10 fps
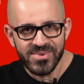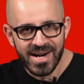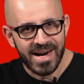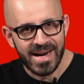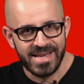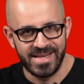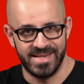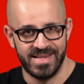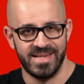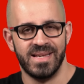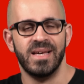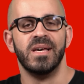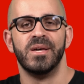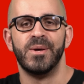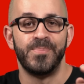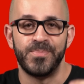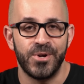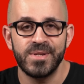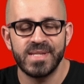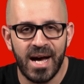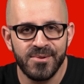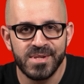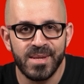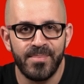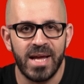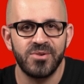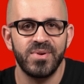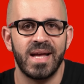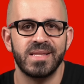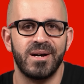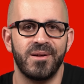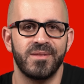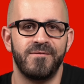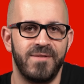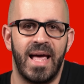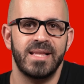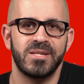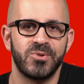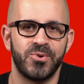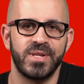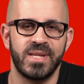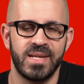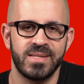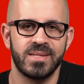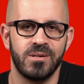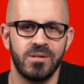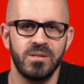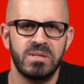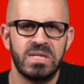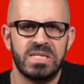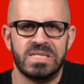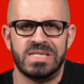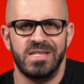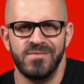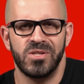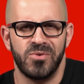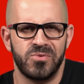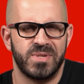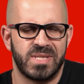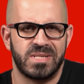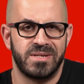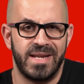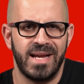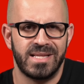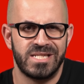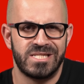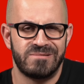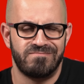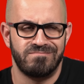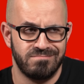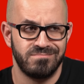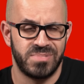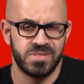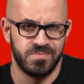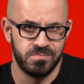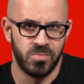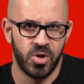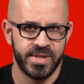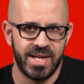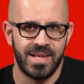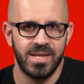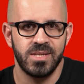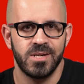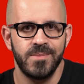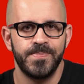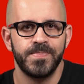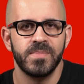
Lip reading: Why? Turns out the battery had gotten flat during the install, even though it was disconnected, but more on that later.